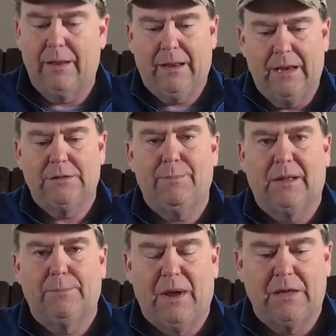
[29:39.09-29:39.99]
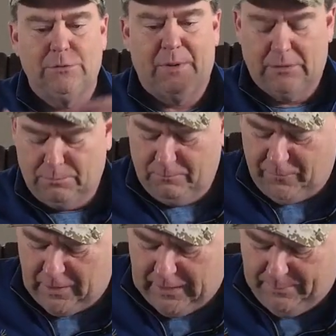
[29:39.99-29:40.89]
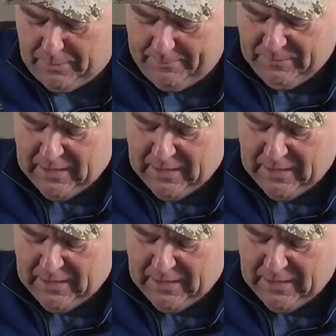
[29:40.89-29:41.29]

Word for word: It is about the Bidens, but it's far deeper.